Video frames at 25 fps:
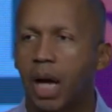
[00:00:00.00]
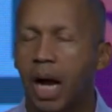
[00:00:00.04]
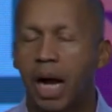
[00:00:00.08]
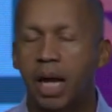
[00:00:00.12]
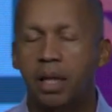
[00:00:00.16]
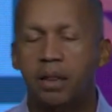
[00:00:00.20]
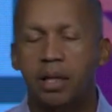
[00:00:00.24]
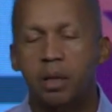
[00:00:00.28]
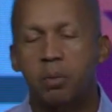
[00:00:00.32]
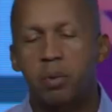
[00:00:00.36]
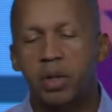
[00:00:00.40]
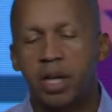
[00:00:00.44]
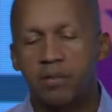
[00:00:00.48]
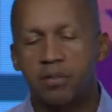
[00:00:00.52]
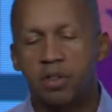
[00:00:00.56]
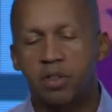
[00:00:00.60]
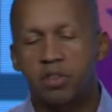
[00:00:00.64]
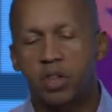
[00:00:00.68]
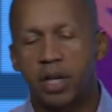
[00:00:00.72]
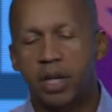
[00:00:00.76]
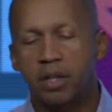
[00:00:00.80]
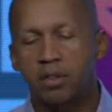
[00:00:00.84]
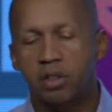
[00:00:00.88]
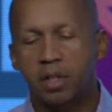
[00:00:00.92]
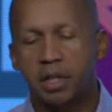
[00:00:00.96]
I think we have to
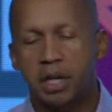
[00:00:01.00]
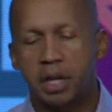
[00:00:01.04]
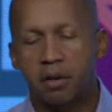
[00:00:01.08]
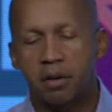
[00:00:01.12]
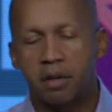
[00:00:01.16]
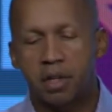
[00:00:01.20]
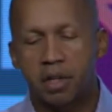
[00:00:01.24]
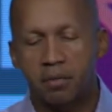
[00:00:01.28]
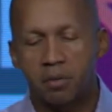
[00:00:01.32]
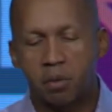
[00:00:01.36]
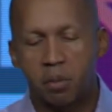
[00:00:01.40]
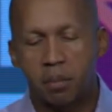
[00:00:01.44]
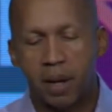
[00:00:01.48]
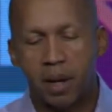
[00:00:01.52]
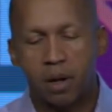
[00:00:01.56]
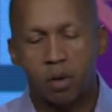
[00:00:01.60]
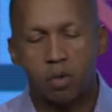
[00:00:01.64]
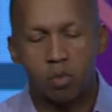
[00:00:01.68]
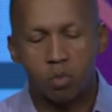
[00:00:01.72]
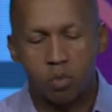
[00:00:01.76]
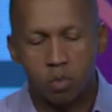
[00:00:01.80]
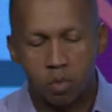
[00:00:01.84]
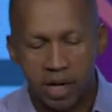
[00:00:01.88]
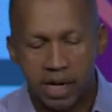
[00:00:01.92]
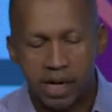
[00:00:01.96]
change the narrative about
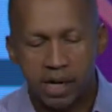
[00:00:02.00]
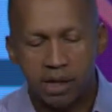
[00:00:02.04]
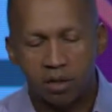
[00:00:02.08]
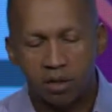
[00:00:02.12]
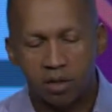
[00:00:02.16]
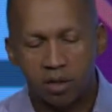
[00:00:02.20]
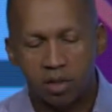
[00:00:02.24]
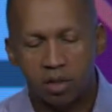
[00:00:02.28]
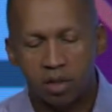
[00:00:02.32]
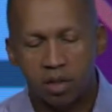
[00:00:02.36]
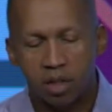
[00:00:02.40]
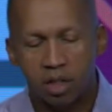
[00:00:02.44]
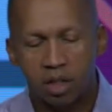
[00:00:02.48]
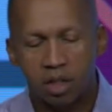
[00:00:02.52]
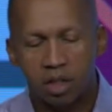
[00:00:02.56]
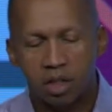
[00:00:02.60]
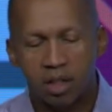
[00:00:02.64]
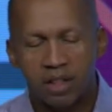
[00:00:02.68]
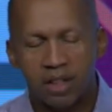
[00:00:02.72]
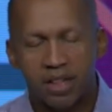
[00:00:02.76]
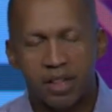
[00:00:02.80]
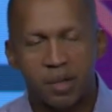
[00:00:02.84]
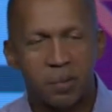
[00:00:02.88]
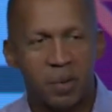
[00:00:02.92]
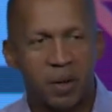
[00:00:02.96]
race
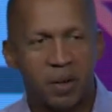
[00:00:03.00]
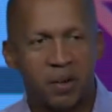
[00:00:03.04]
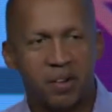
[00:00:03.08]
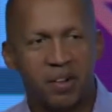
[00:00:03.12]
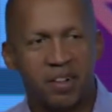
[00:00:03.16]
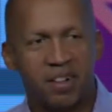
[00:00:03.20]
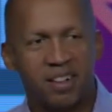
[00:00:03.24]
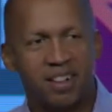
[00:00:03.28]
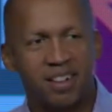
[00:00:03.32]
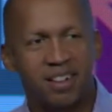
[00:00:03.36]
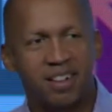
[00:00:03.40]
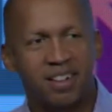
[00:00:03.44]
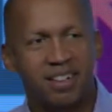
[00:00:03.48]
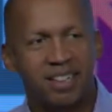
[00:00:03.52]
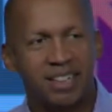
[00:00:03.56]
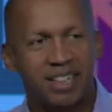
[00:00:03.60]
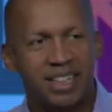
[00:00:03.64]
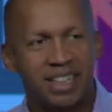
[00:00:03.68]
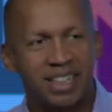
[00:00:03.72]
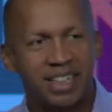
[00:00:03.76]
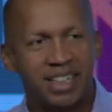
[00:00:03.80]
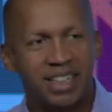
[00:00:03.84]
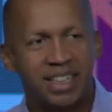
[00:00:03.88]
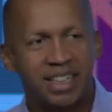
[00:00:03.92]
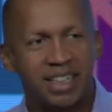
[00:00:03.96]
in America.
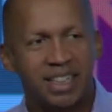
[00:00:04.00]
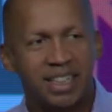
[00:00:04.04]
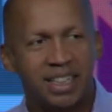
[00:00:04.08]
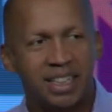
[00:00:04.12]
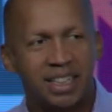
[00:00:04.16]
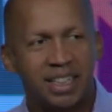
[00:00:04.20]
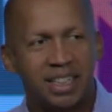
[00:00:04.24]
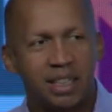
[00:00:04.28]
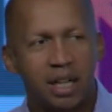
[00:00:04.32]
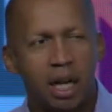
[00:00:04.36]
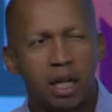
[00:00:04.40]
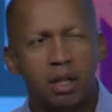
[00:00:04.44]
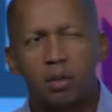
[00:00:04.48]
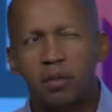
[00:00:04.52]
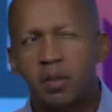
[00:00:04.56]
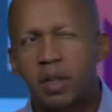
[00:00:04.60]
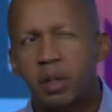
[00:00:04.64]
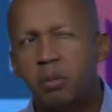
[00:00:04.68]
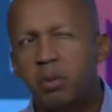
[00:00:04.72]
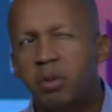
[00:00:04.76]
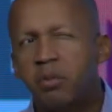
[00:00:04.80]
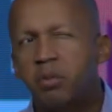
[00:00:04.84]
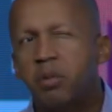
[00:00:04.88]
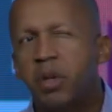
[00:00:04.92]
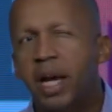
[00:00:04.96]
I don't
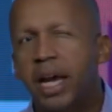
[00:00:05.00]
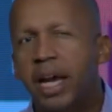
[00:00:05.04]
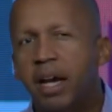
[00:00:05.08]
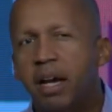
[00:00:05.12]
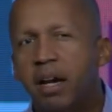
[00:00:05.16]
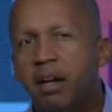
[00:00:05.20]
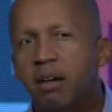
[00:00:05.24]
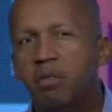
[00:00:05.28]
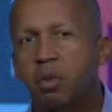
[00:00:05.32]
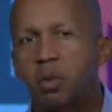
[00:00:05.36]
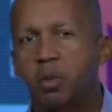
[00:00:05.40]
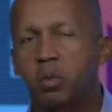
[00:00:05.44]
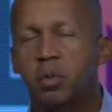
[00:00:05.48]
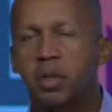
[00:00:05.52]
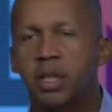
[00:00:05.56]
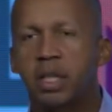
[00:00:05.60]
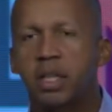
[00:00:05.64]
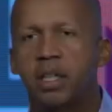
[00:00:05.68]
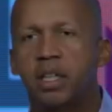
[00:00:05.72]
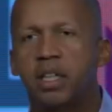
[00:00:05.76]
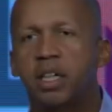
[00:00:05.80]
think we've ever really